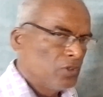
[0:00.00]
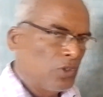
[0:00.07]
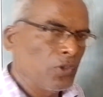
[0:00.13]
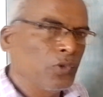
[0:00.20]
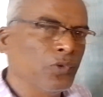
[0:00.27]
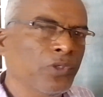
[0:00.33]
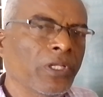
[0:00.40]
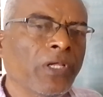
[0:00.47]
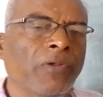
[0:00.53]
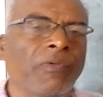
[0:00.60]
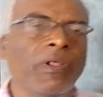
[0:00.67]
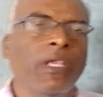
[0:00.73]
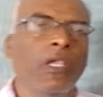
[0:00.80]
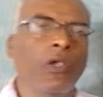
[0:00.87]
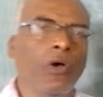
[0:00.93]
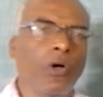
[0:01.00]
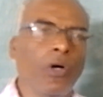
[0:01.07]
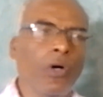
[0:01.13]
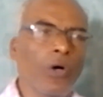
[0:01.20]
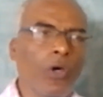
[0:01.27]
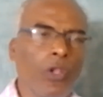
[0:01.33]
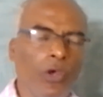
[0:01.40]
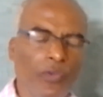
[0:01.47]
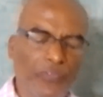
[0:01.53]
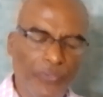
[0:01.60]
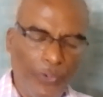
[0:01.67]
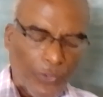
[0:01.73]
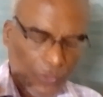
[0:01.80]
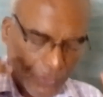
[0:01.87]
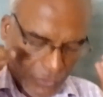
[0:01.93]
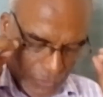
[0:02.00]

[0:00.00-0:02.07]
So, good evening, all of you.